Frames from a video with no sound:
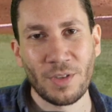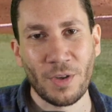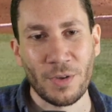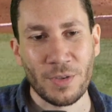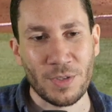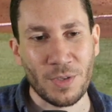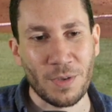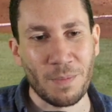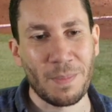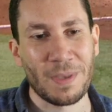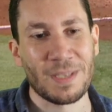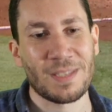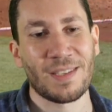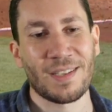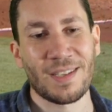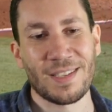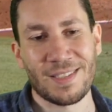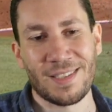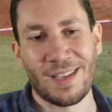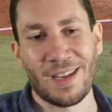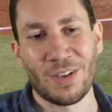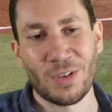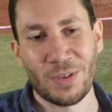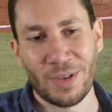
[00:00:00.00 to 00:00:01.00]
You know, so you miss like a
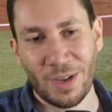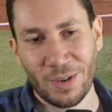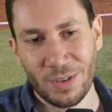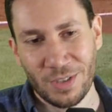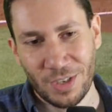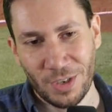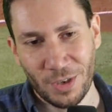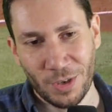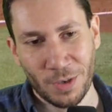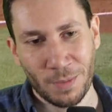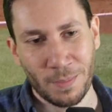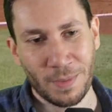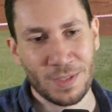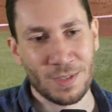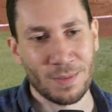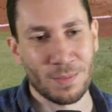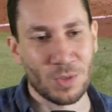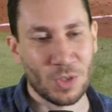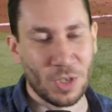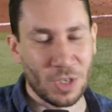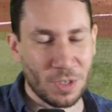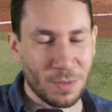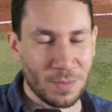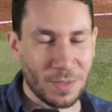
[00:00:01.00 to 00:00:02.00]
slider down here, you miss some
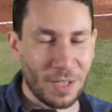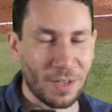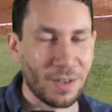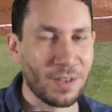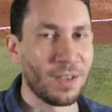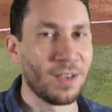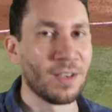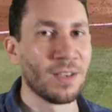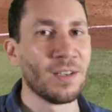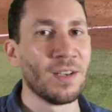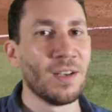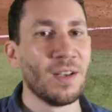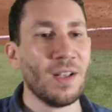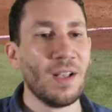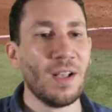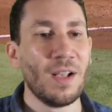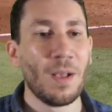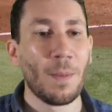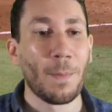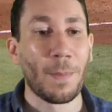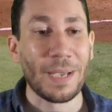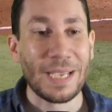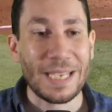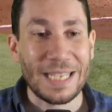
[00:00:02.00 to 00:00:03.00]
changeups down here.
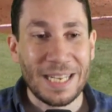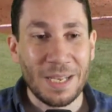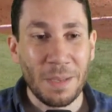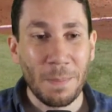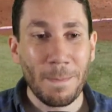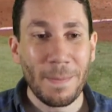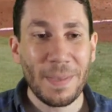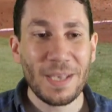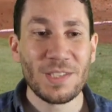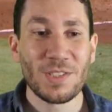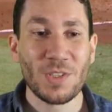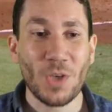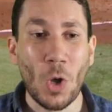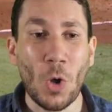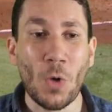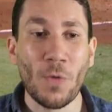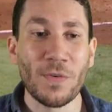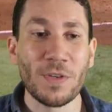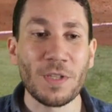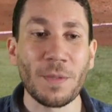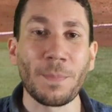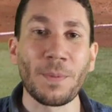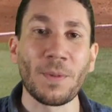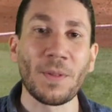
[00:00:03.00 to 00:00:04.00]
But you didn't miss
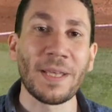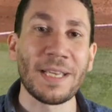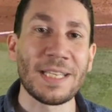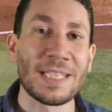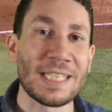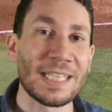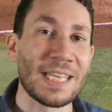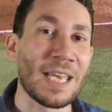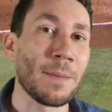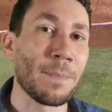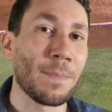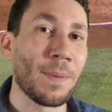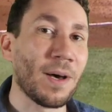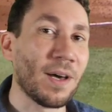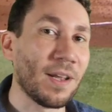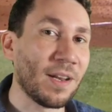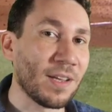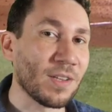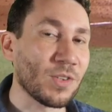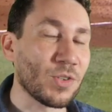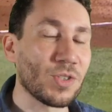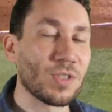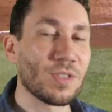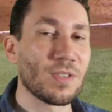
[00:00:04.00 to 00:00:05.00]
over the plate to get
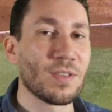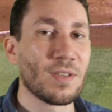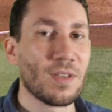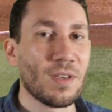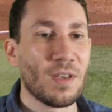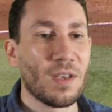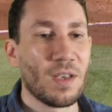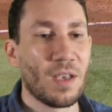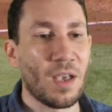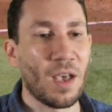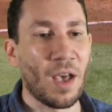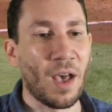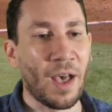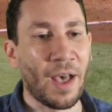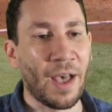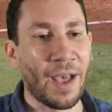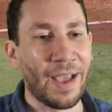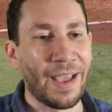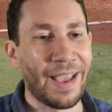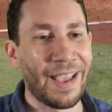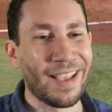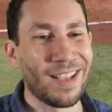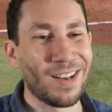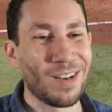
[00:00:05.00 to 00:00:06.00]
punished.
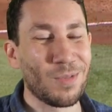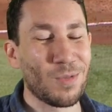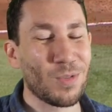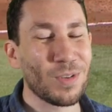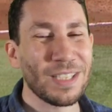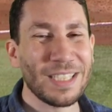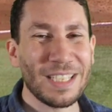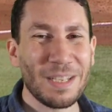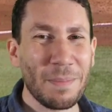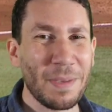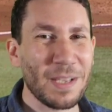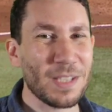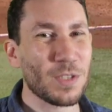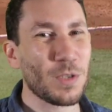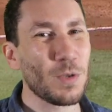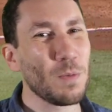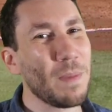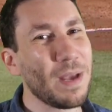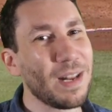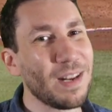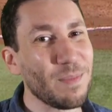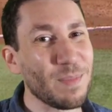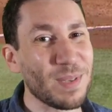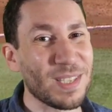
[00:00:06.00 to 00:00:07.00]
And it really didn't make too
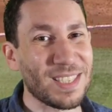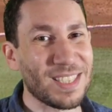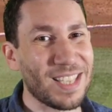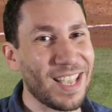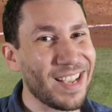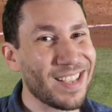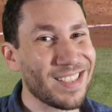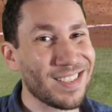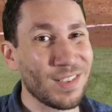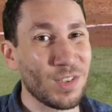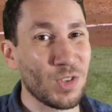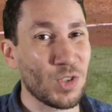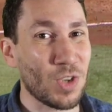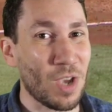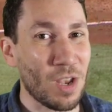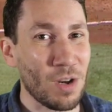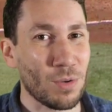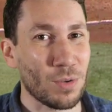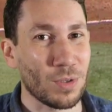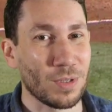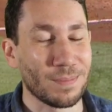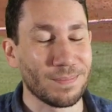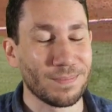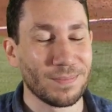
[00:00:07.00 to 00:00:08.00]
many mistakes in
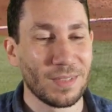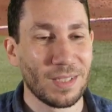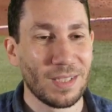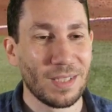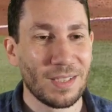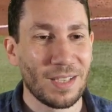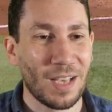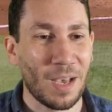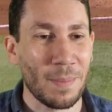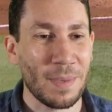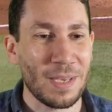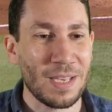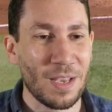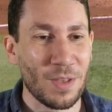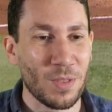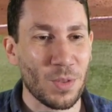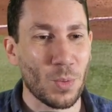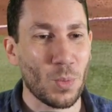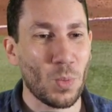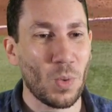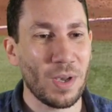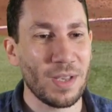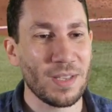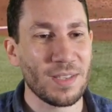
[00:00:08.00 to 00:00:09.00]
general. I mean, yeah,
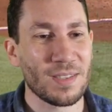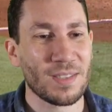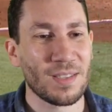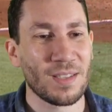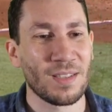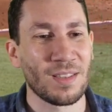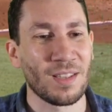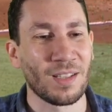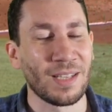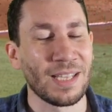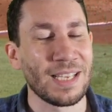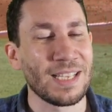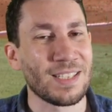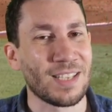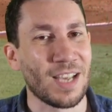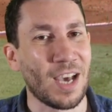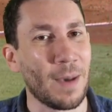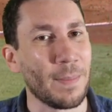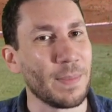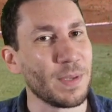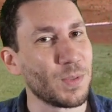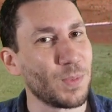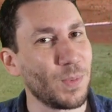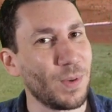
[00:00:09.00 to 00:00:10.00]
there was the Lane
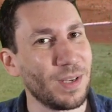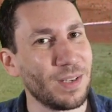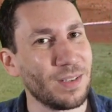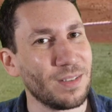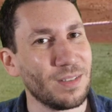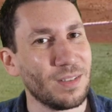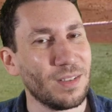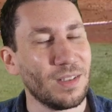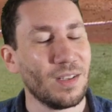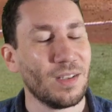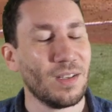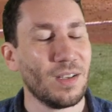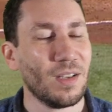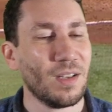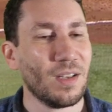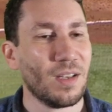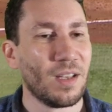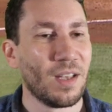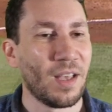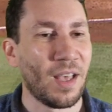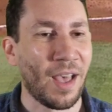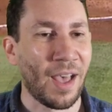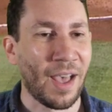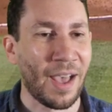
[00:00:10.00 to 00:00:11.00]
Thomas one.
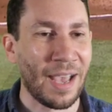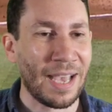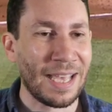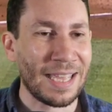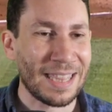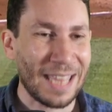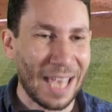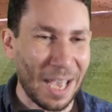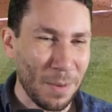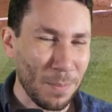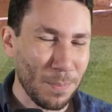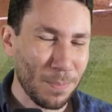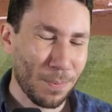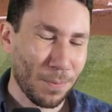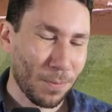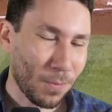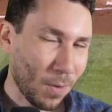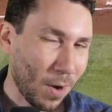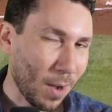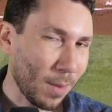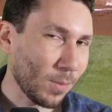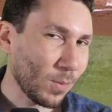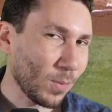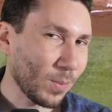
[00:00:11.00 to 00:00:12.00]
And that
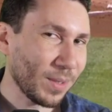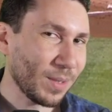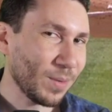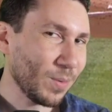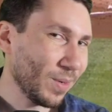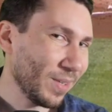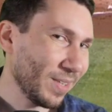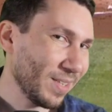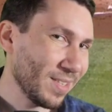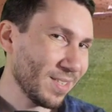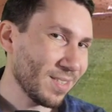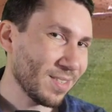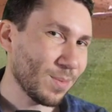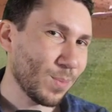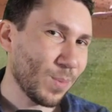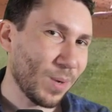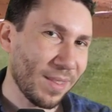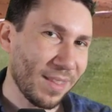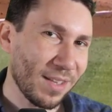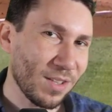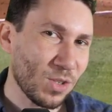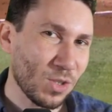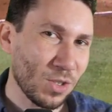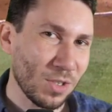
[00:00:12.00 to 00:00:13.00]
probably was
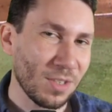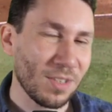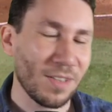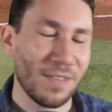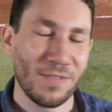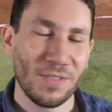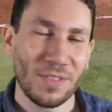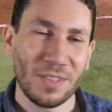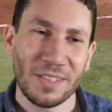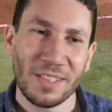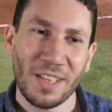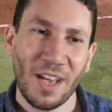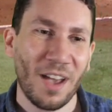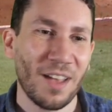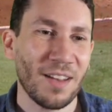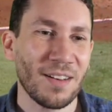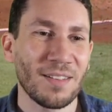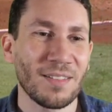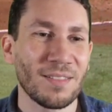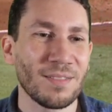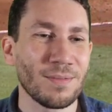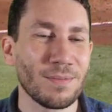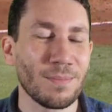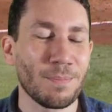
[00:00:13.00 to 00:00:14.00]
one that should have
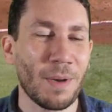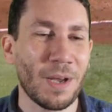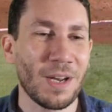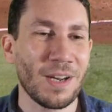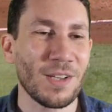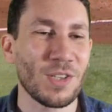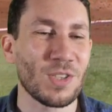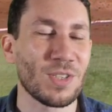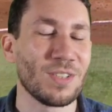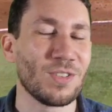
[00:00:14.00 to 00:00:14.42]
gotten punished.